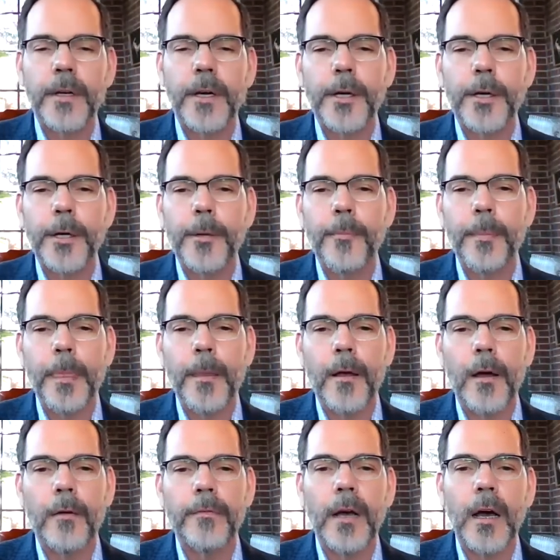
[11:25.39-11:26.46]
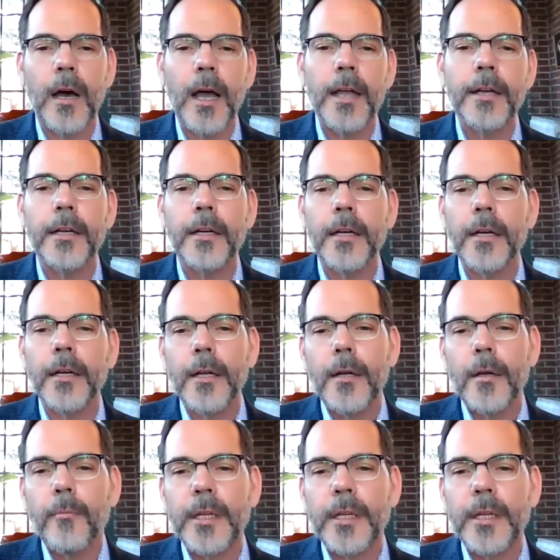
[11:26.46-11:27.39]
um, of IRE,